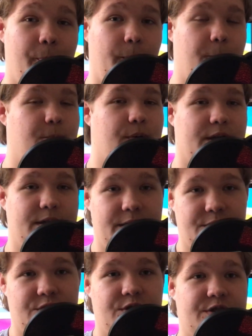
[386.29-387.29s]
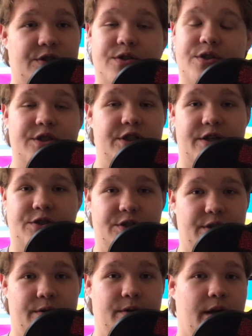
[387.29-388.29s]
but it's just a suggestion,
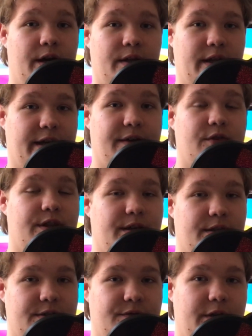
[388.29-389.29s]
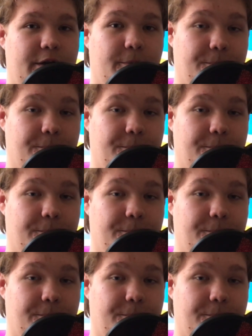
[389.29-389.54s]
like everything in this video.